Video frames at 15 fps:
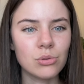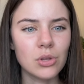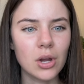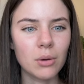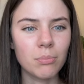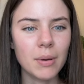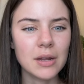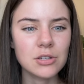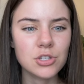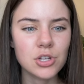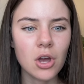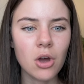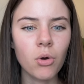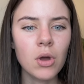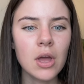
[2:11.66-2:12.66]
their
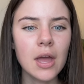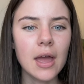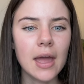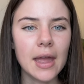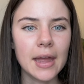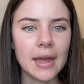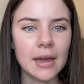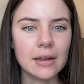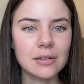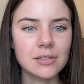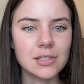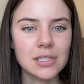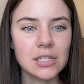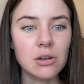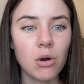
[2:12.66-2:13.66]
bento and
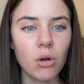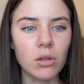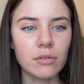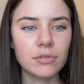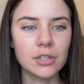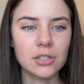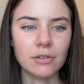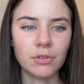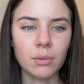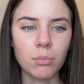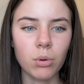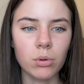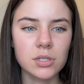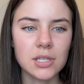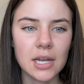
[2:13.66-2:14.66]
see all of their different
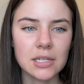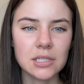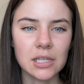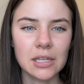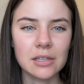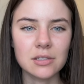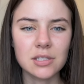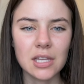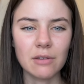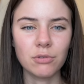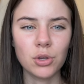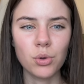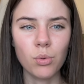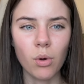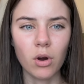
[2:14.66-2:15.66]
PulseX links if you